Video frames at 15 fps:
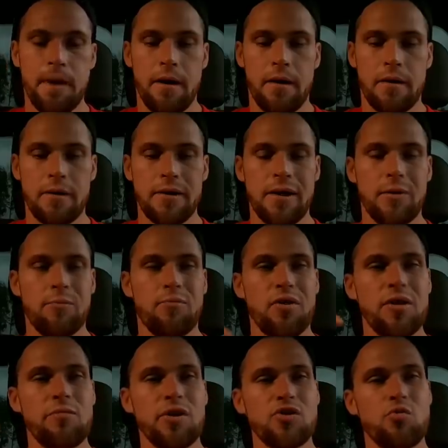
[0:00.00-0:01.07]
and
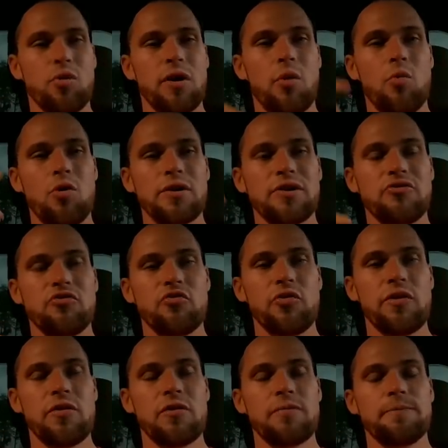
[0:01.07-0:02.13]
pretty much what I wanted to
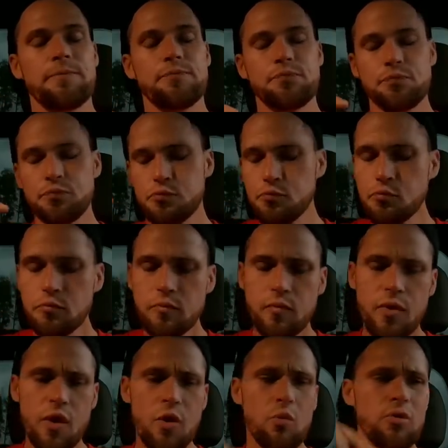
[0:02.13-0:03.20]
do there
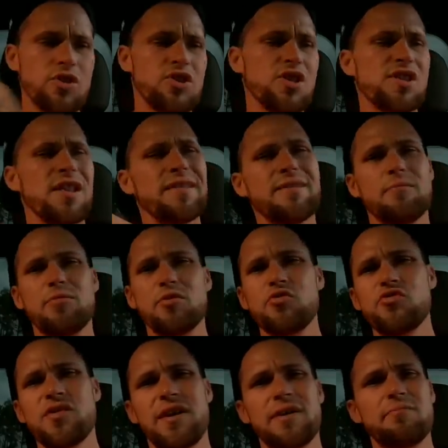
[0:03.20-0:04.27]
was just let the
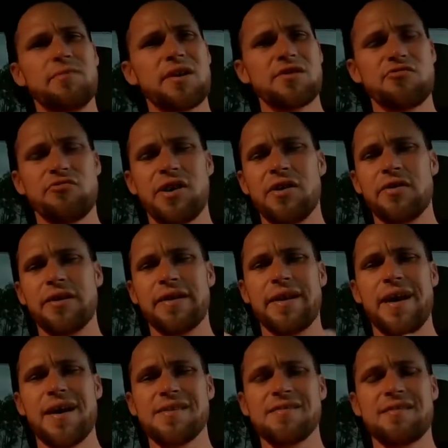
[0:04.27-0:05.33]
Boostane mix around in the
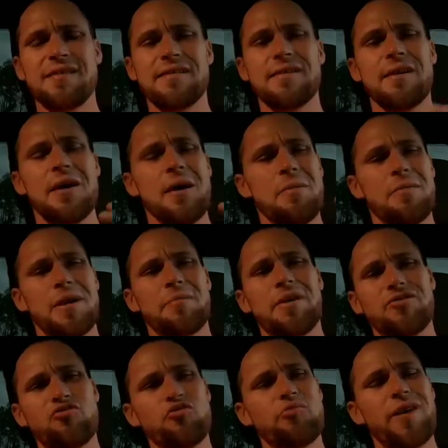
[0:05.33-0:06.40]
gas tank, make
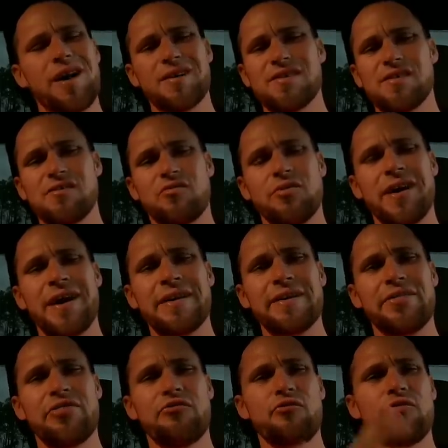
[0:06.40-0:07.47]
my 2 passes on
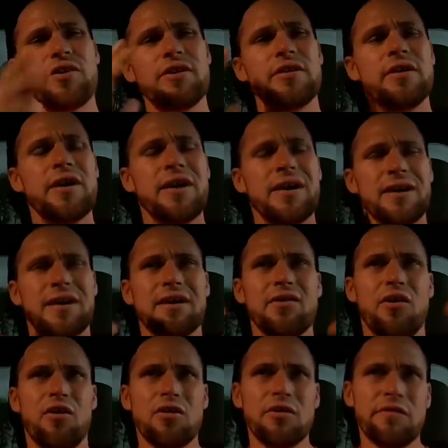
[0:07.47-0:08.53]
93,
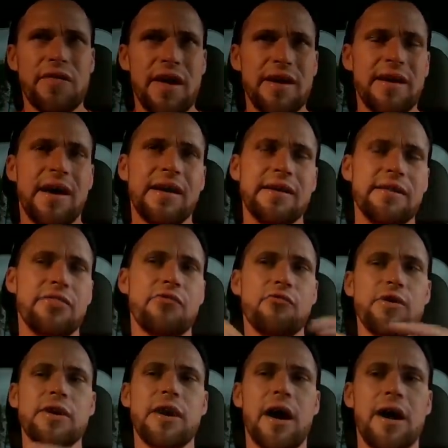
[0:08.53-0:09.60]
get all of that
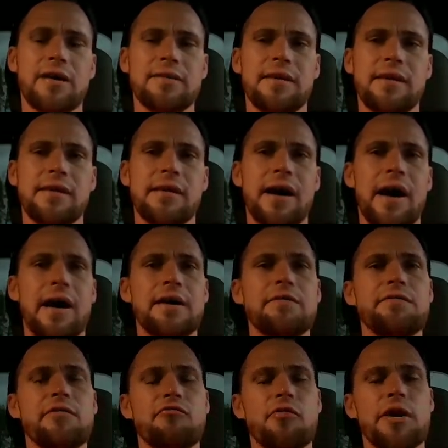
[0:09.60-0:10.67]
93 octane out
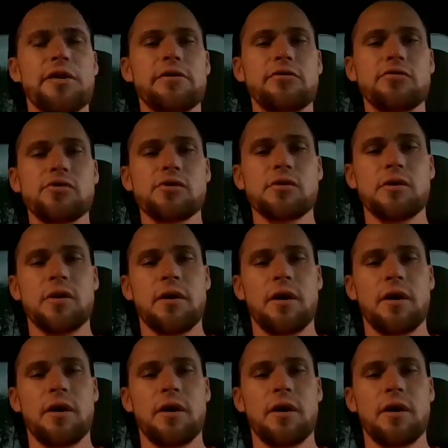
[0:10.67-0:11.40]
of the rails,